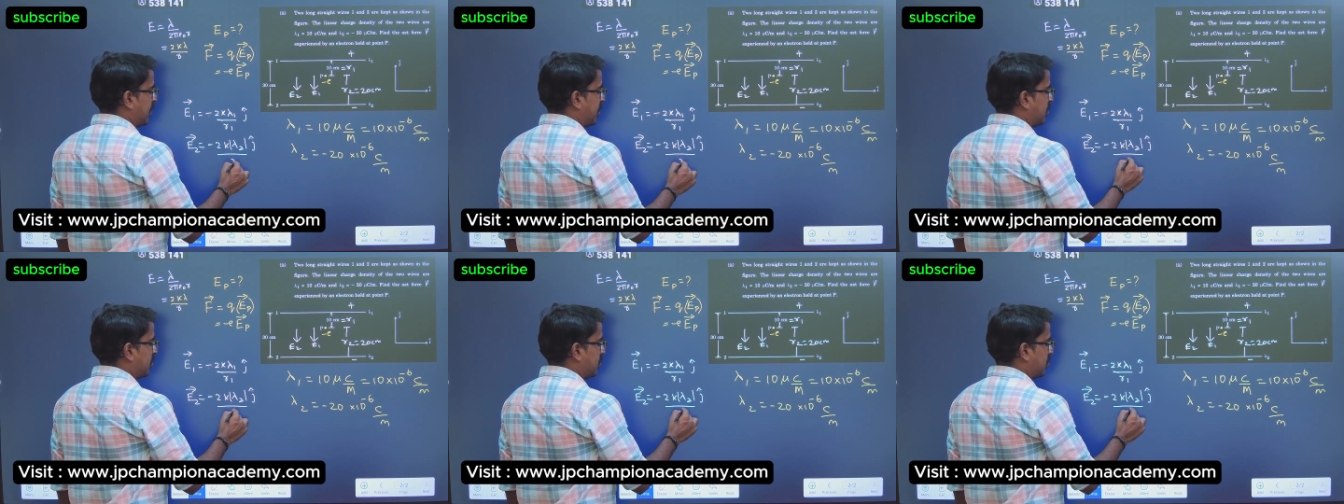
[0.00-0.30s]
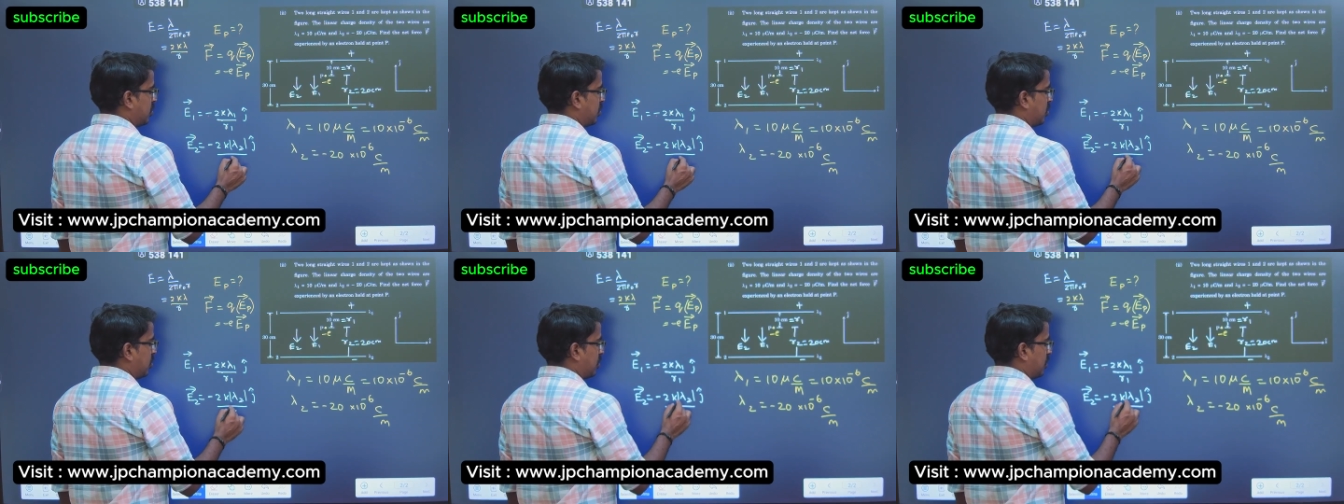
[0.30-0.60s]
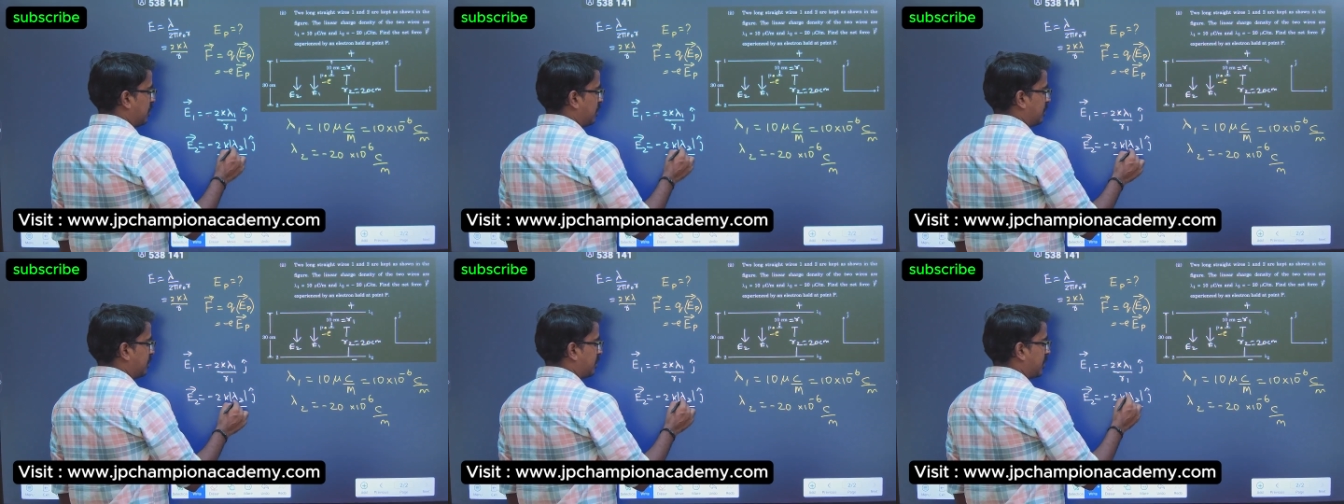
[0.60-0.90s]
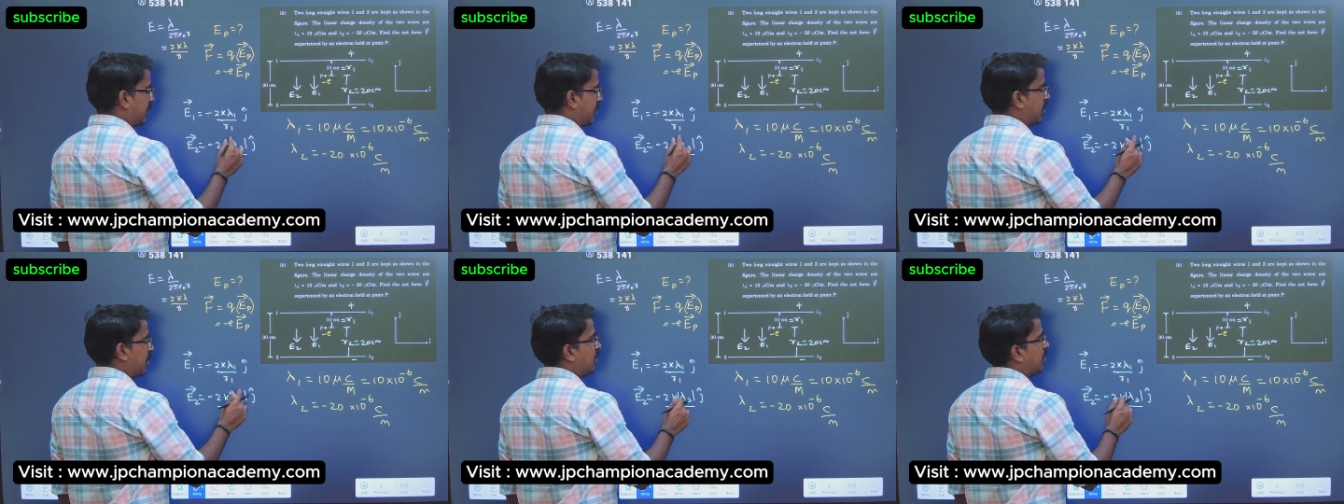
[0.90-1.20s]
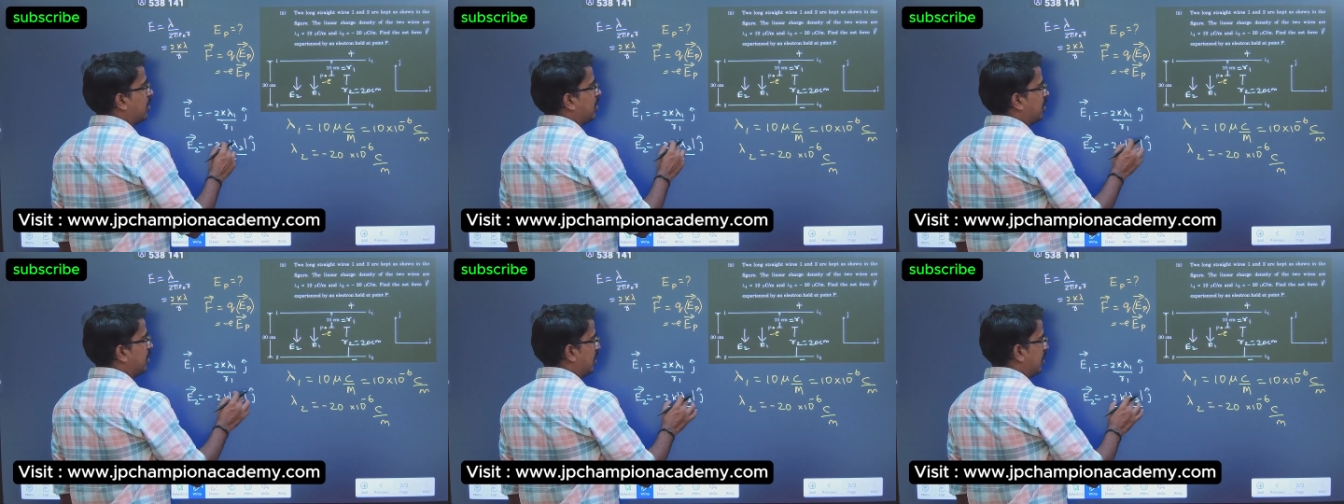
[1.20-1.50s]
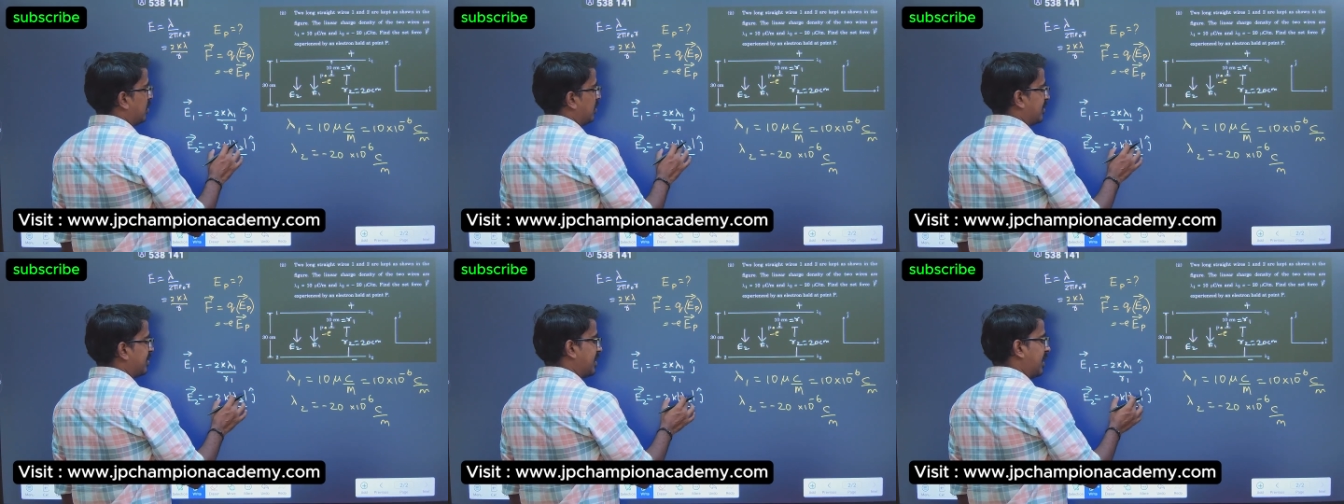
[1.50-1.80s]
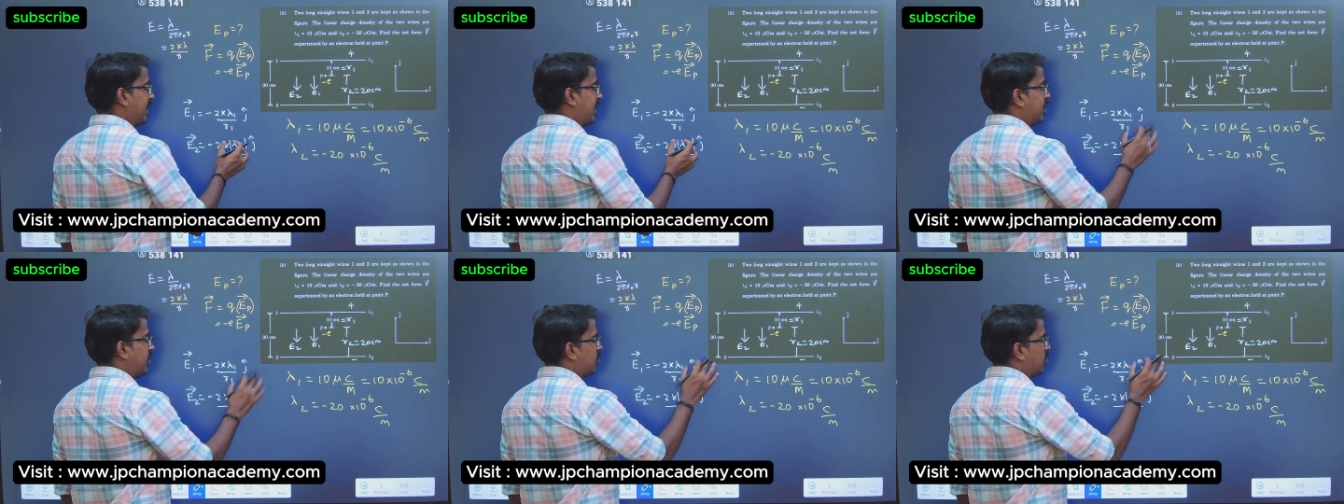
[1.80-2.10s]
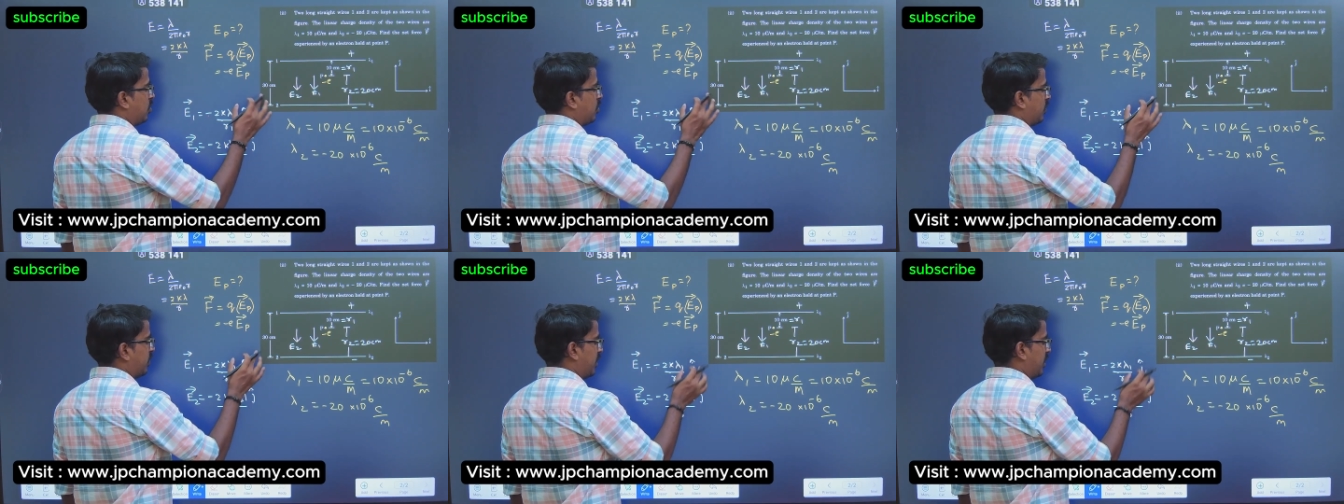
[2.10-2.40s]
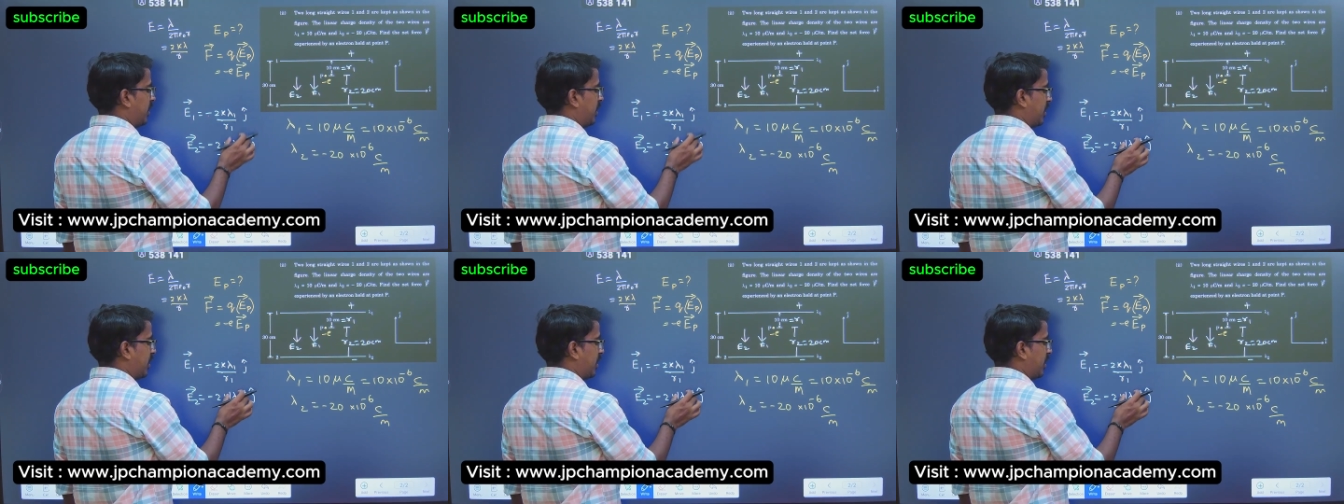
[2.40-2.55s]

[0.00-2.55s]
So sign, don't worry.